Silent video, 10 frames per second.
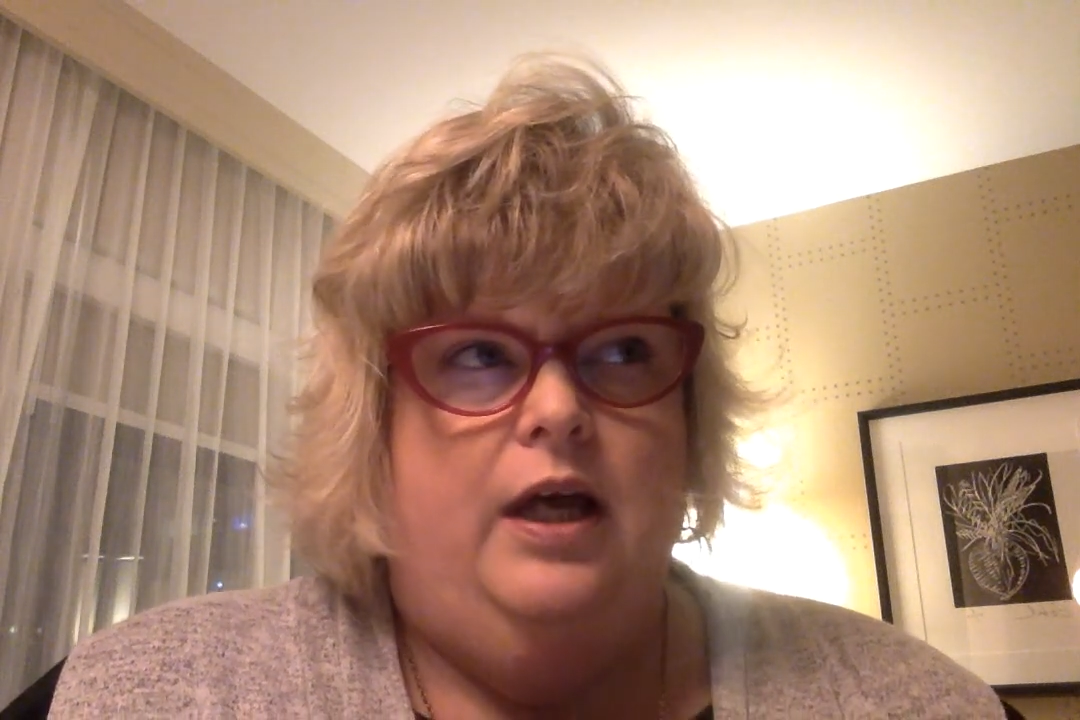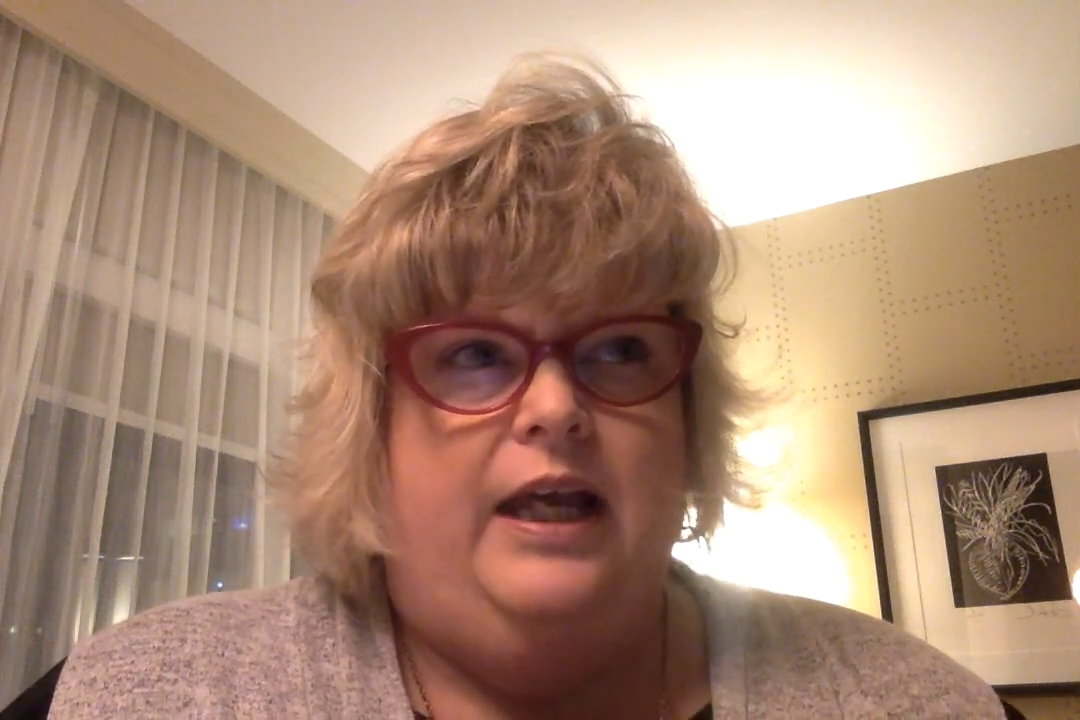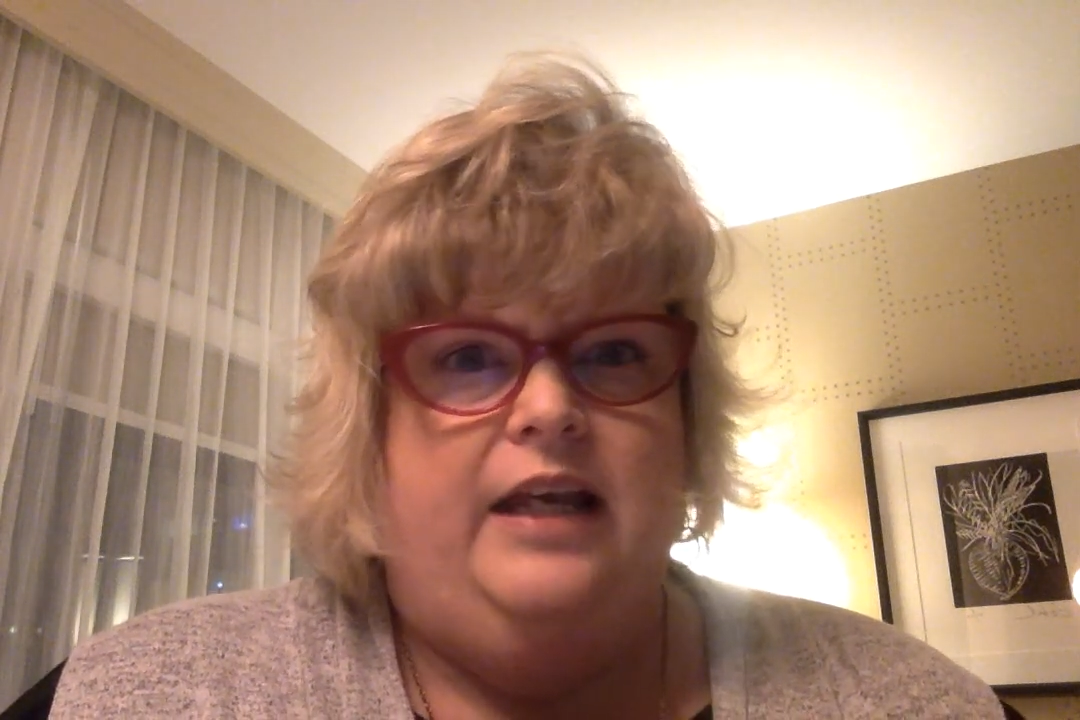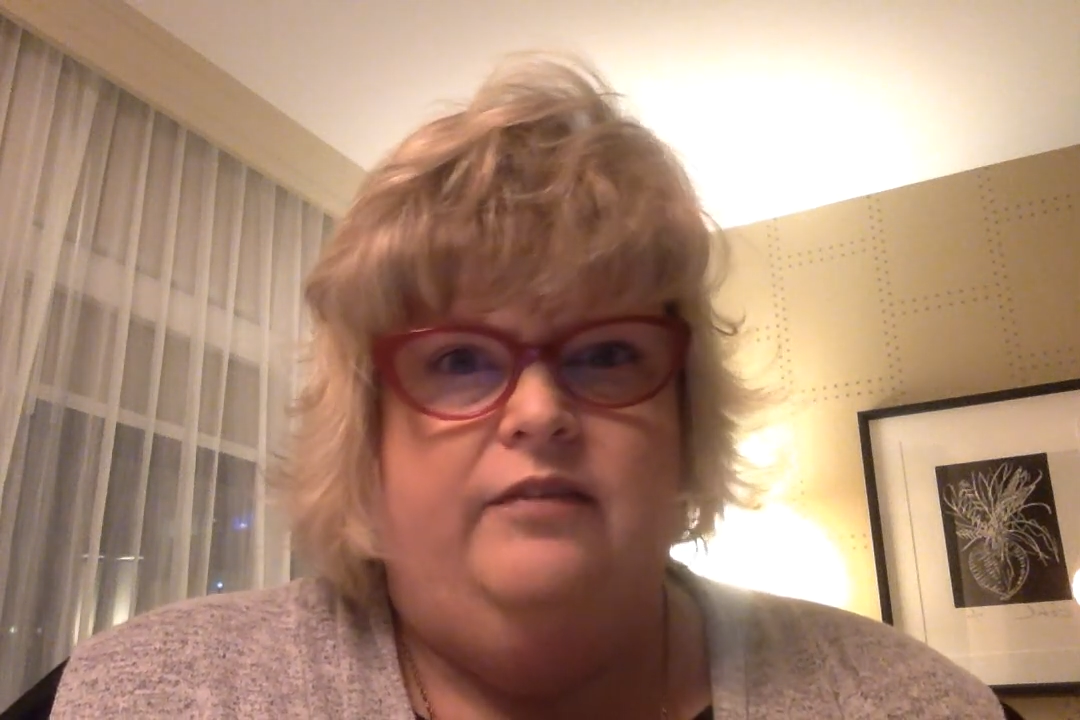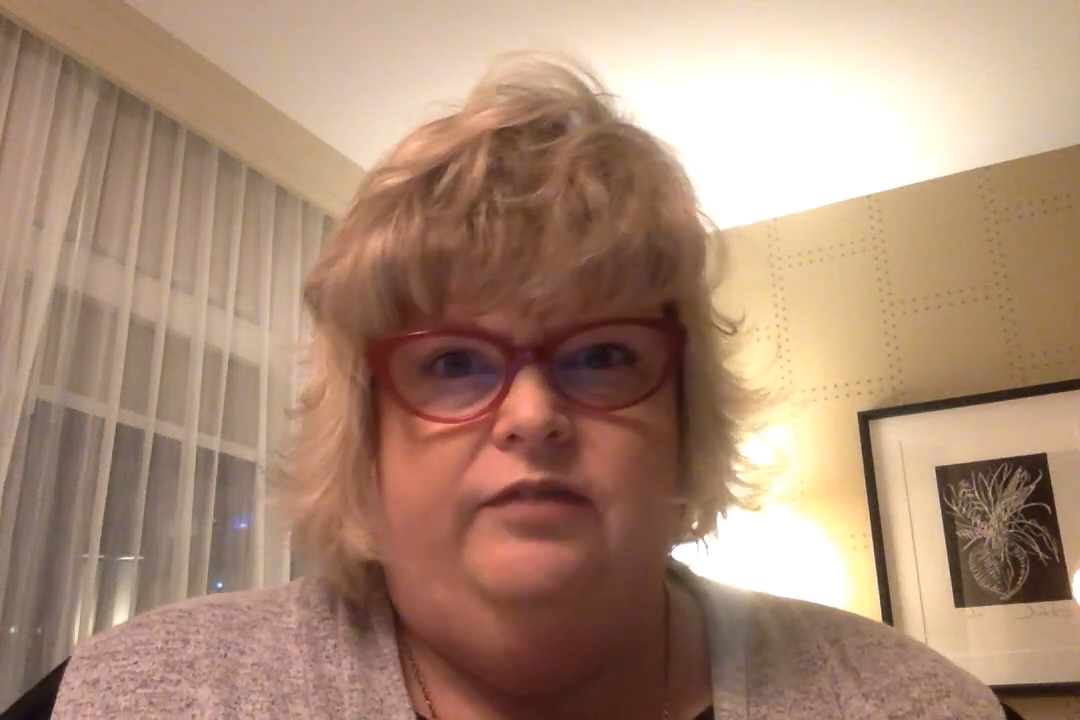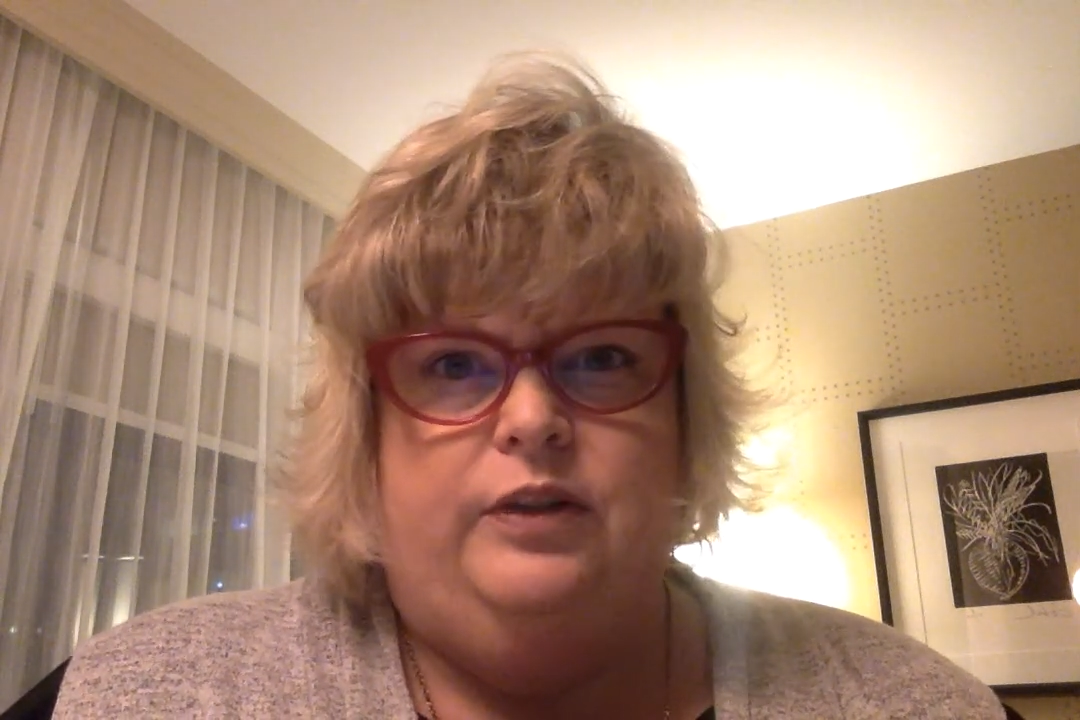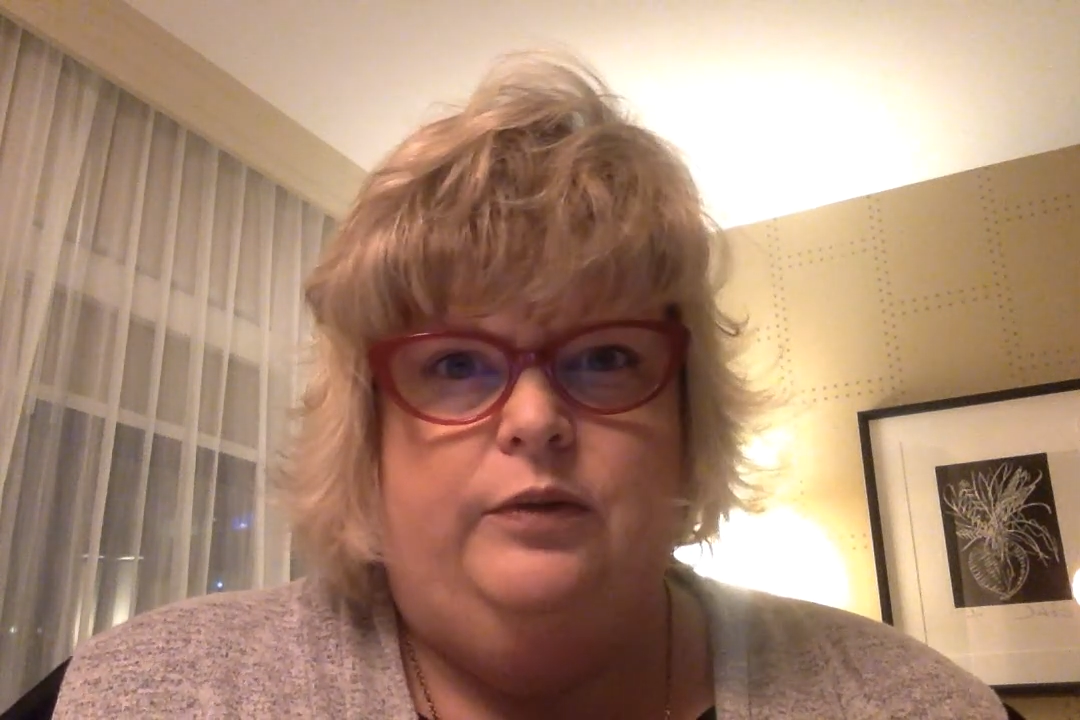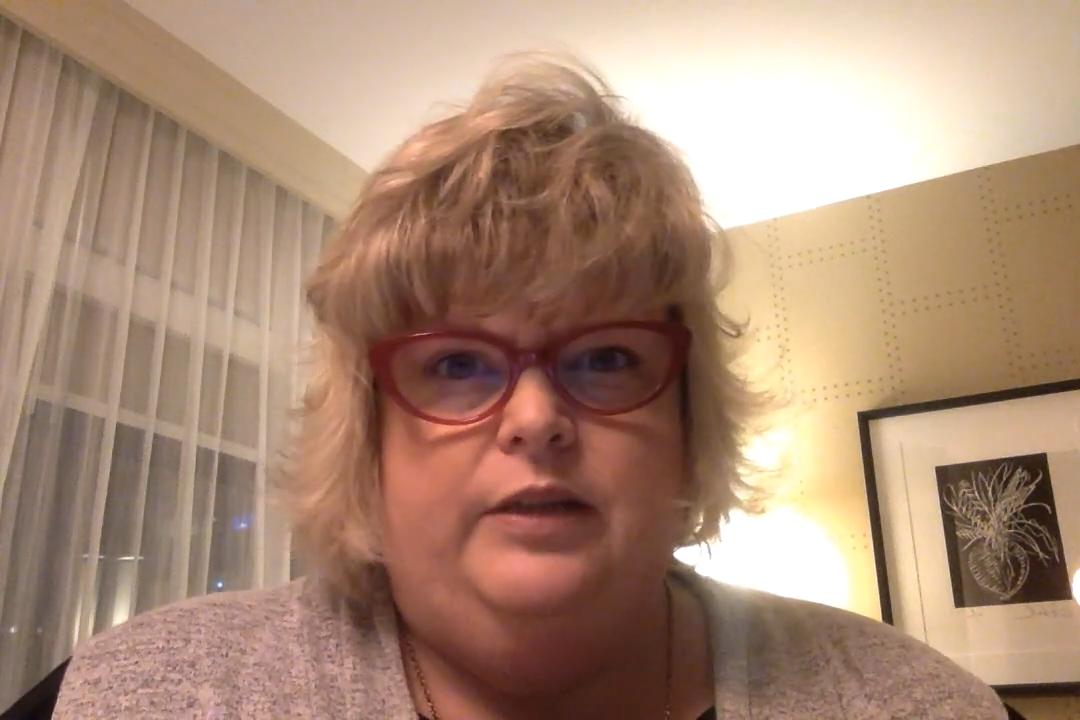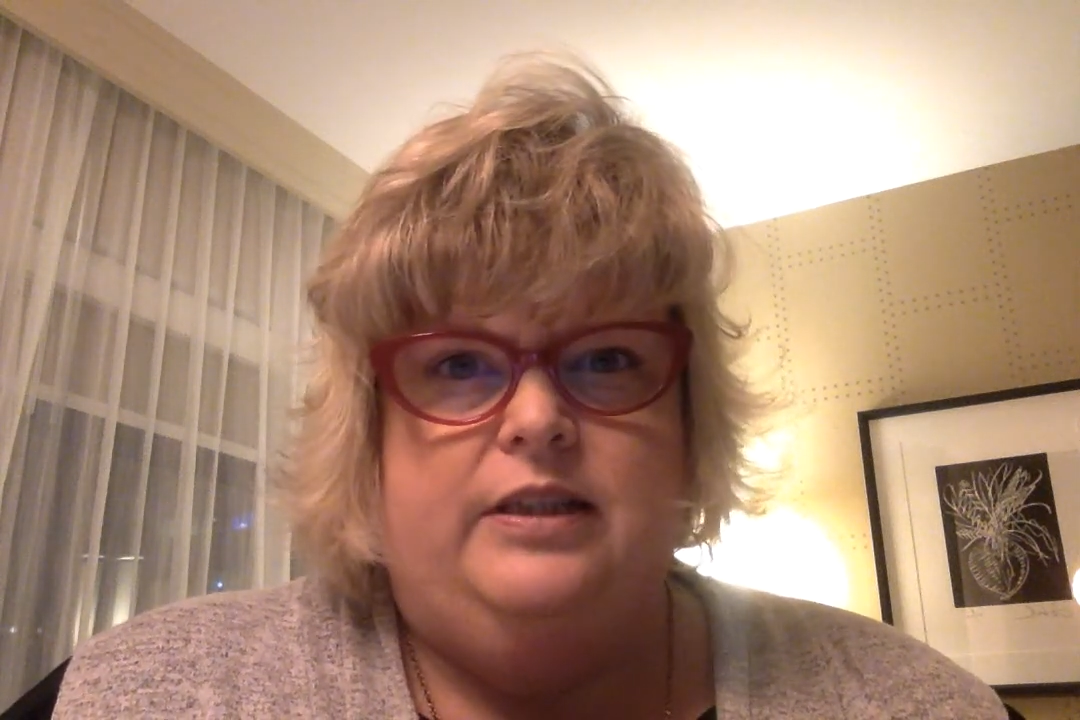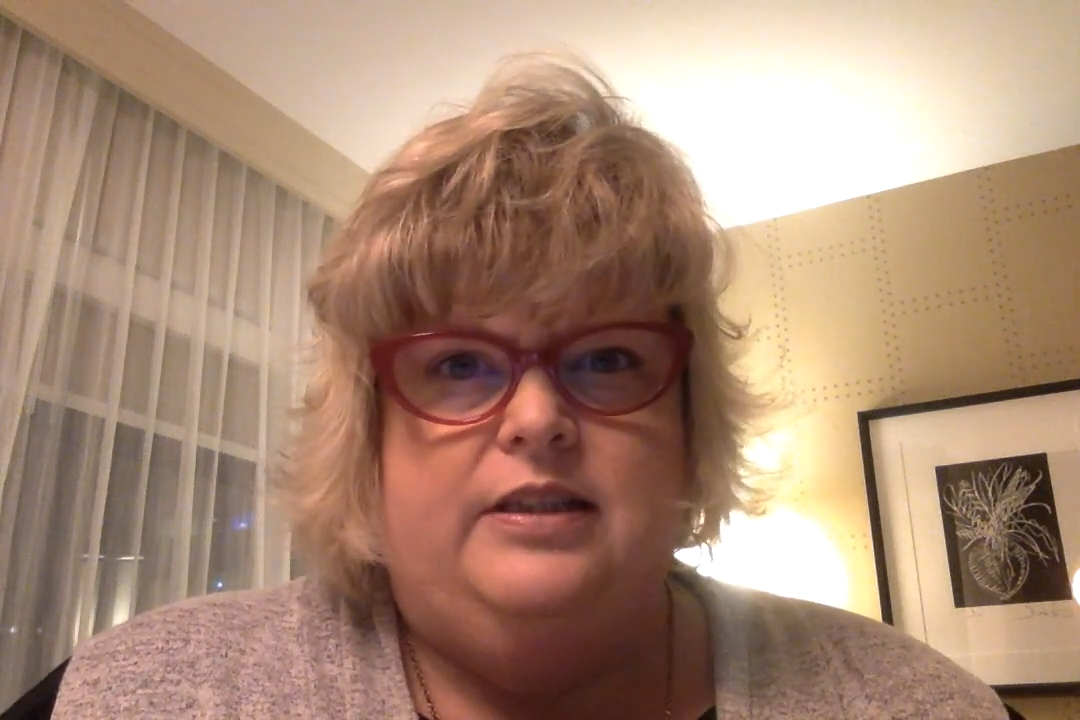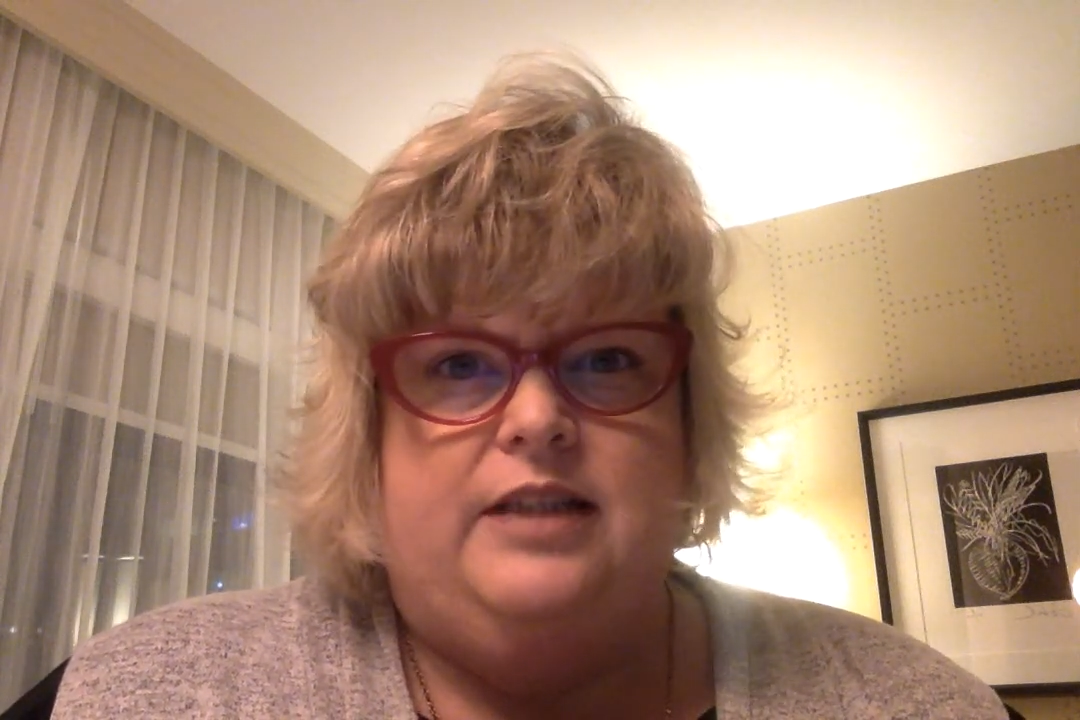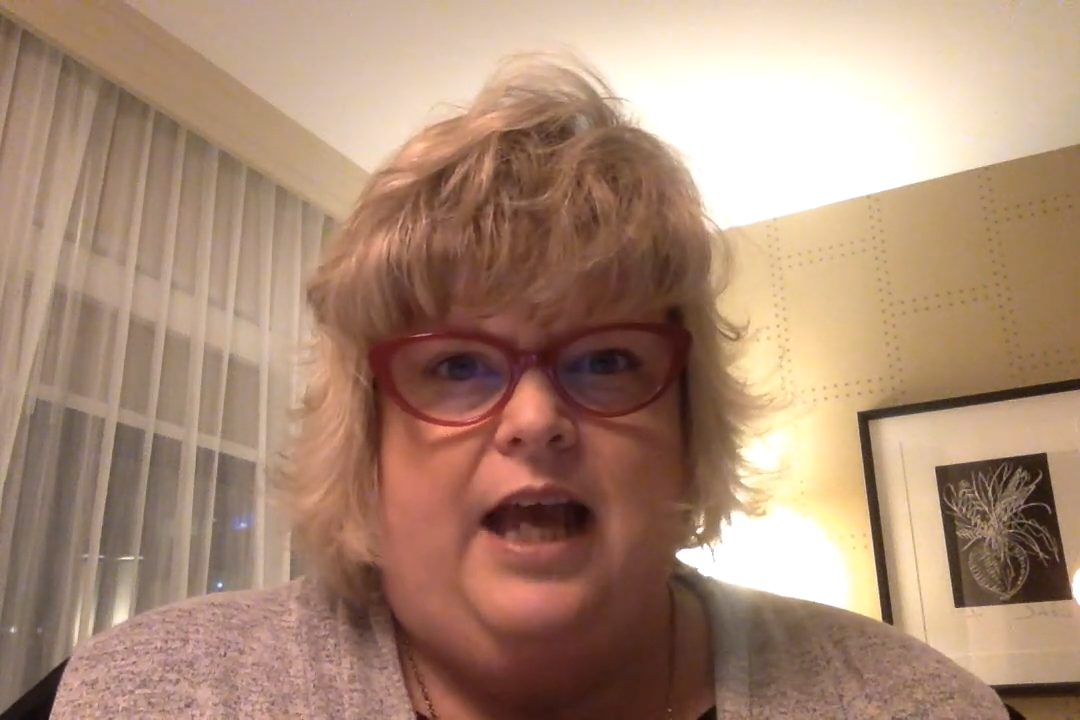influence